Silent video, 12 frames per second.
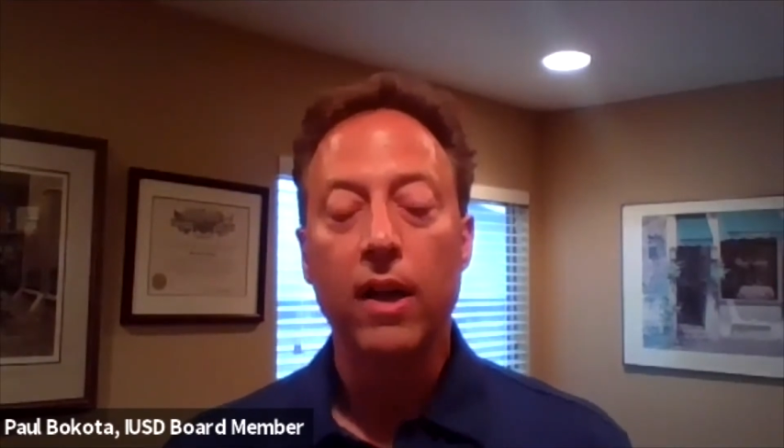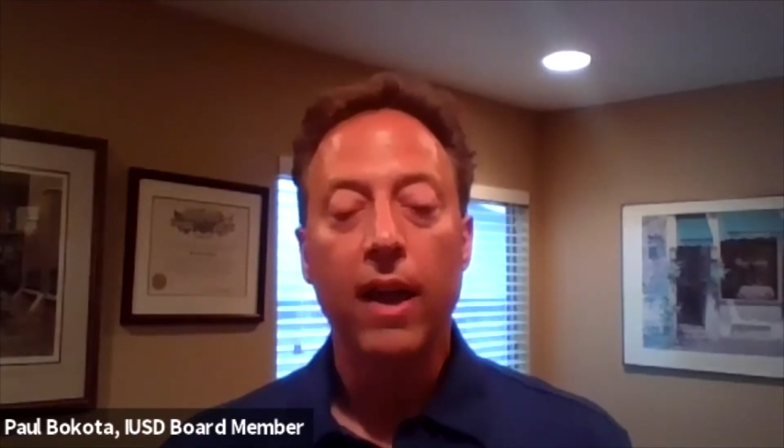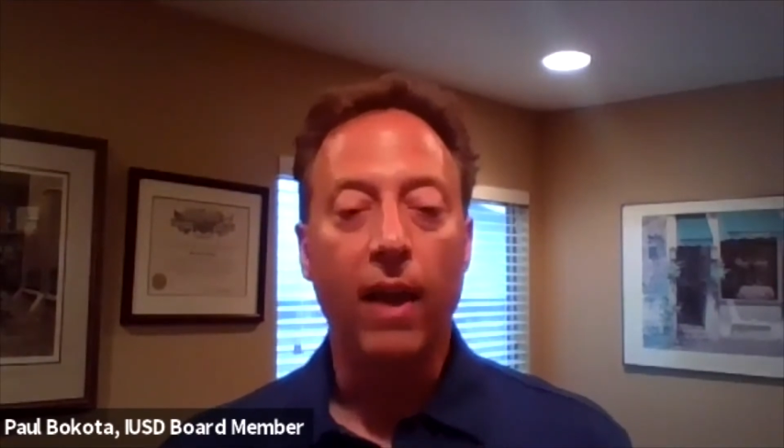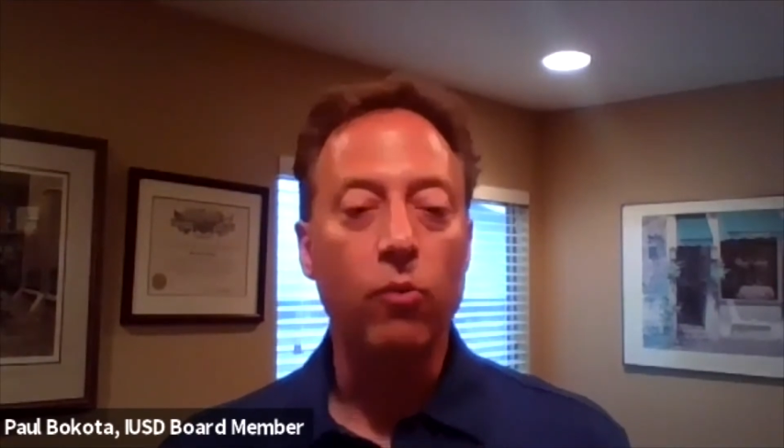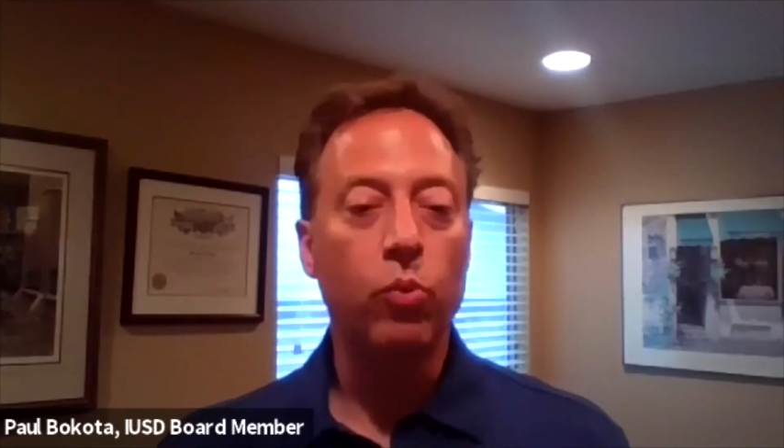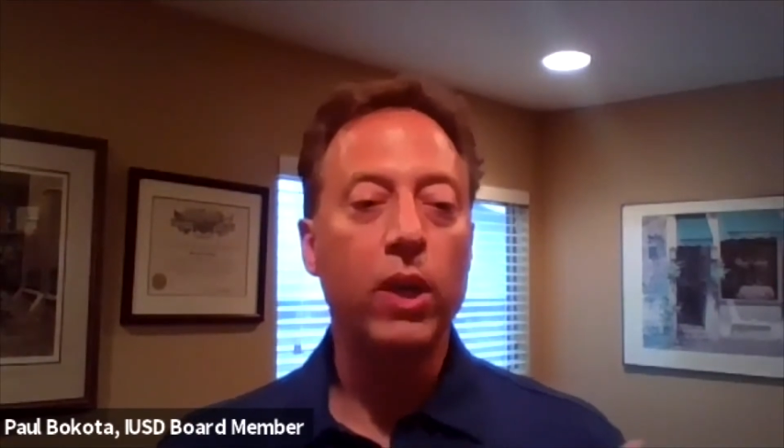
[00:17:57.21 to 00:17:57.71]

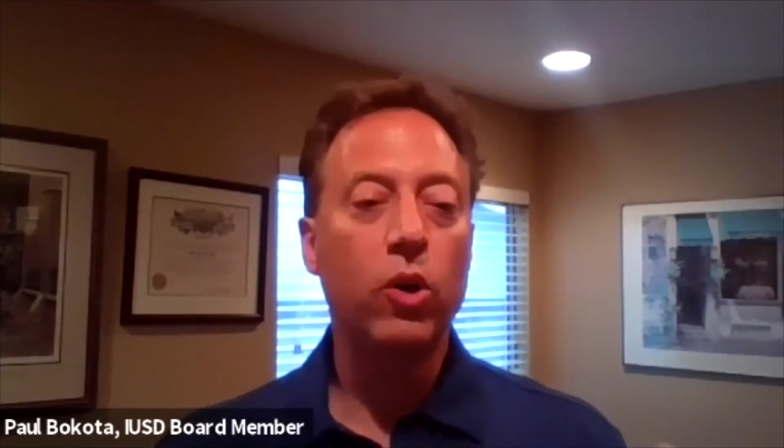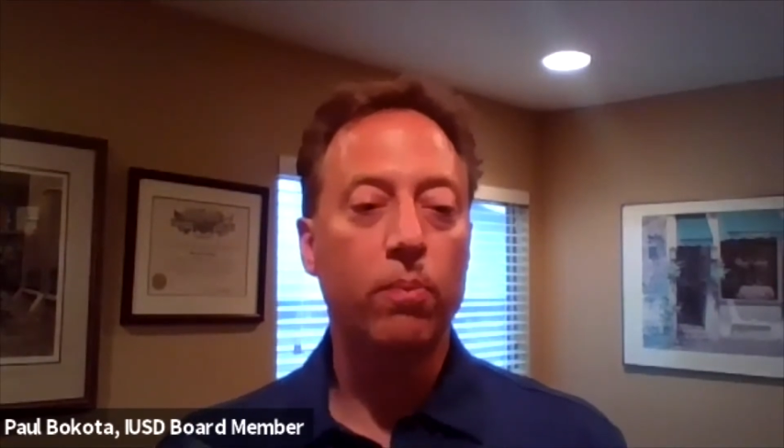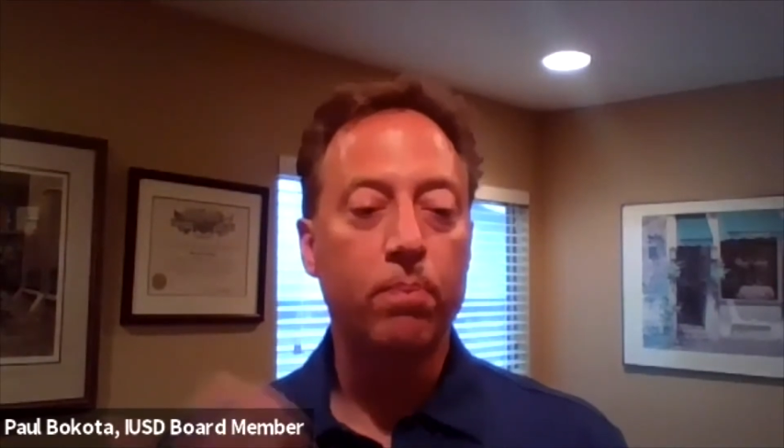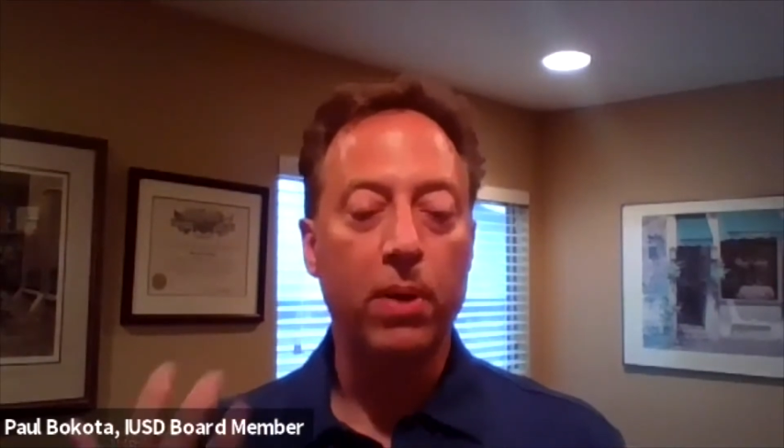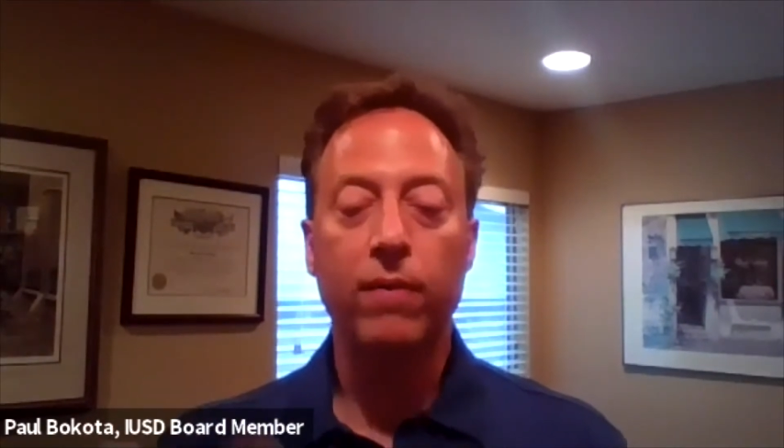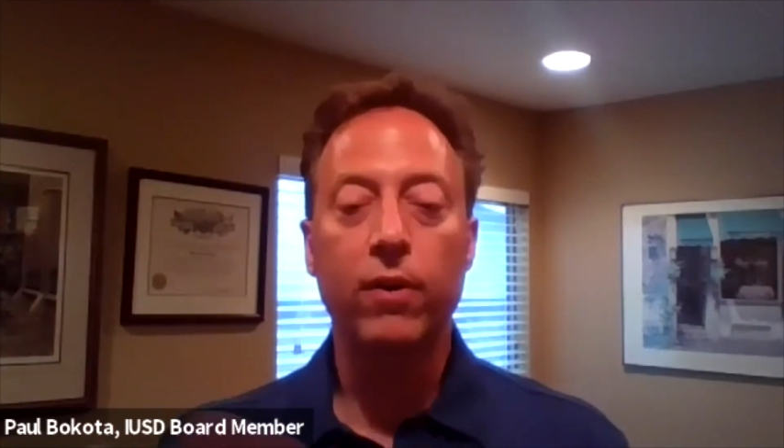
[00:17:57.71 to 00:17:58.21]
and we could
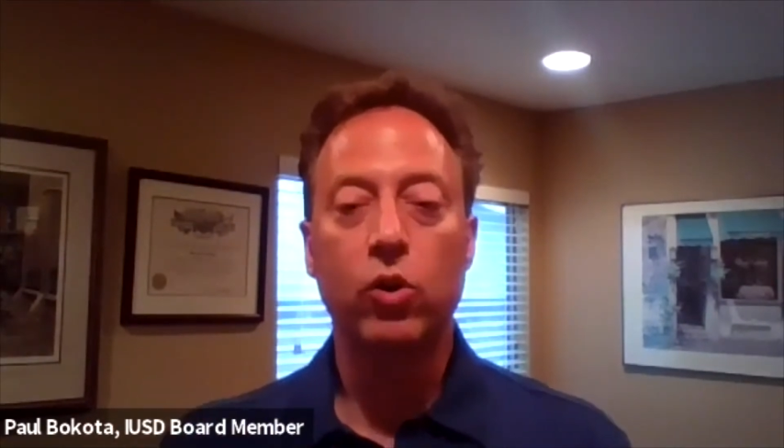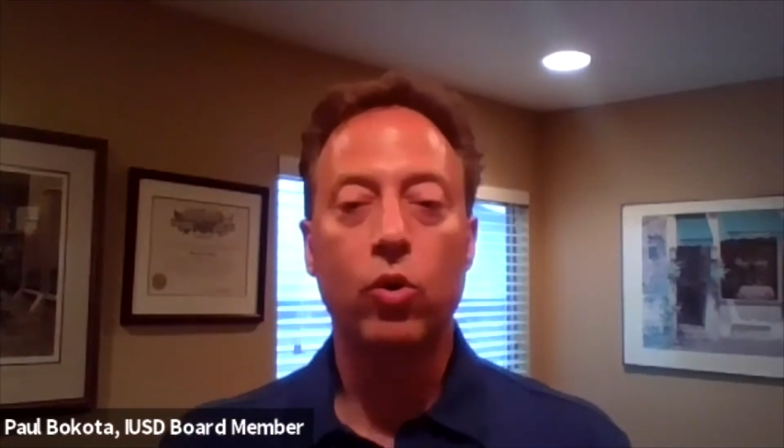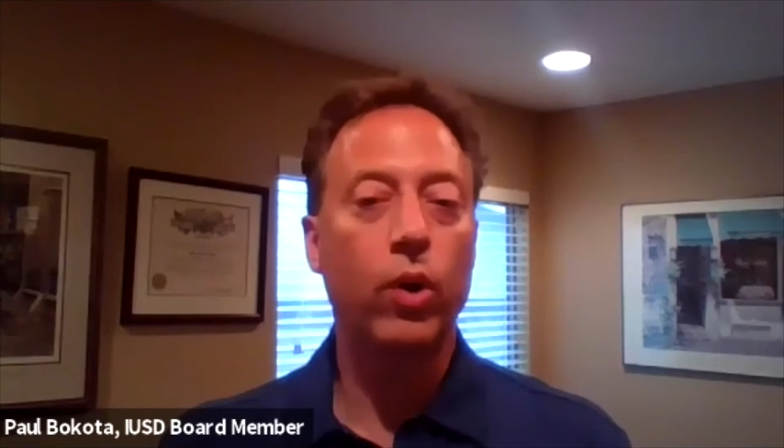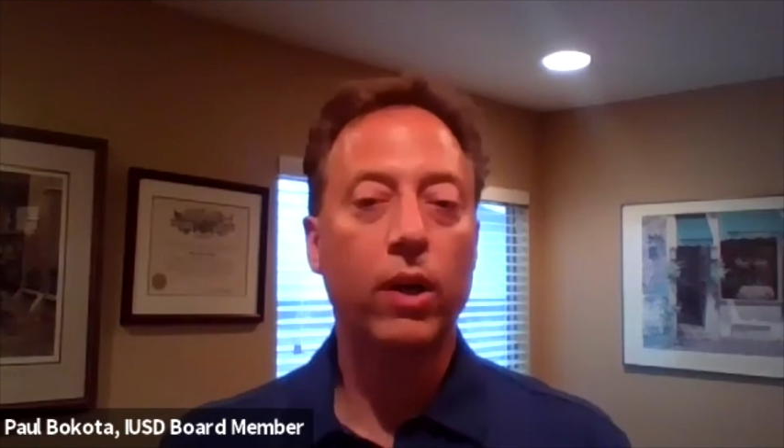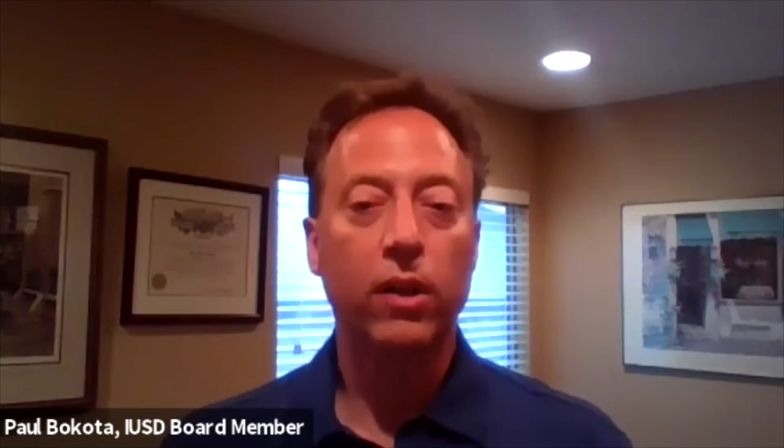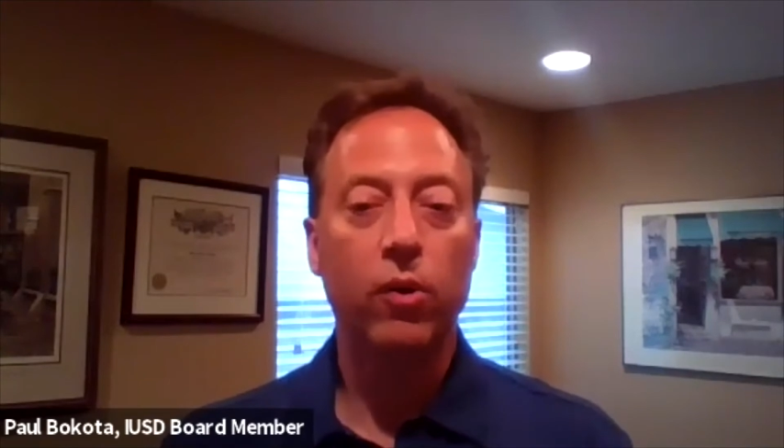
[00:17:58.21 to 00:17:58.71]
pivot
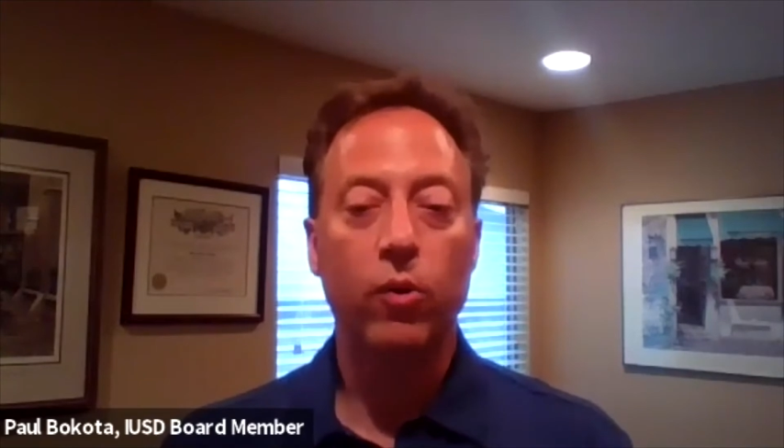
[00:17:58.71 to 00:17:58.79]
quickly